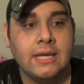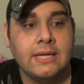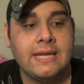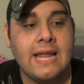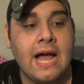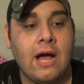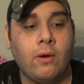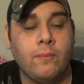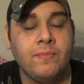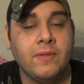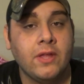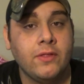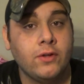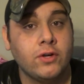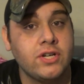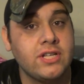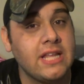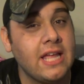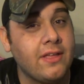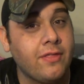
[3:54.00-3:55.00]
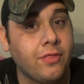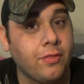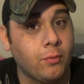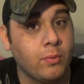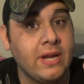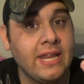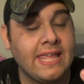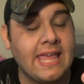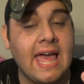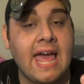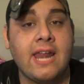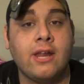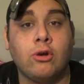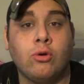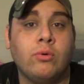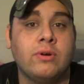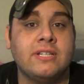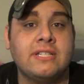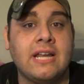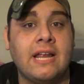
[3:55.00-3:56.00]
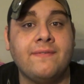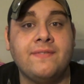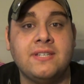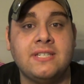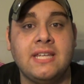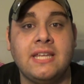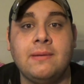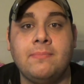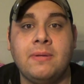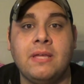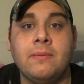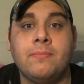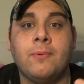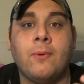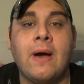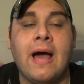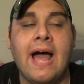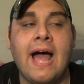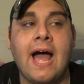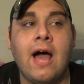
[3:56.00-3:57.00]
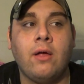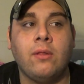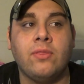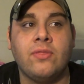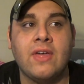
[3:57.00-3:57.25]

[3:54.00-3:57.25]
Now, there's like 3 categories that I've seen people how